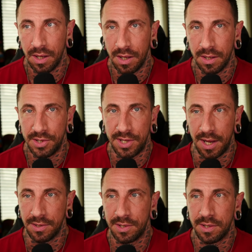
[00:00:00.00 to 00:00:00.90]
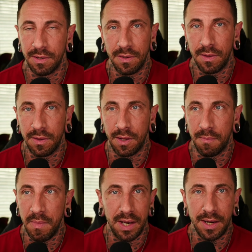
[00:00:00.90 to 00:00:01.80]
since the
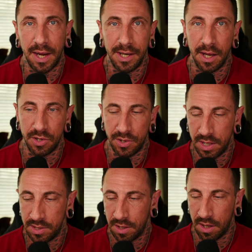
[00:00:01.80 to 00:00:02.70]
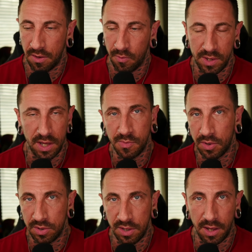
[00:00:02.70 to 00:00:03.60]
mid-1900s of when they
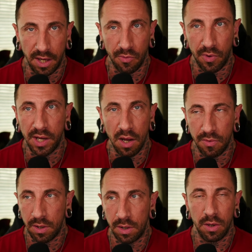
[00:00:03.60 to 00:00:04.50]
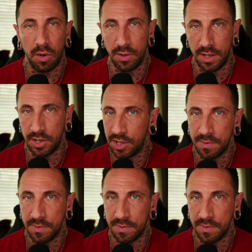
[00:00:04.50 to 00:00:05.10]
supposedly like recovered all these ships and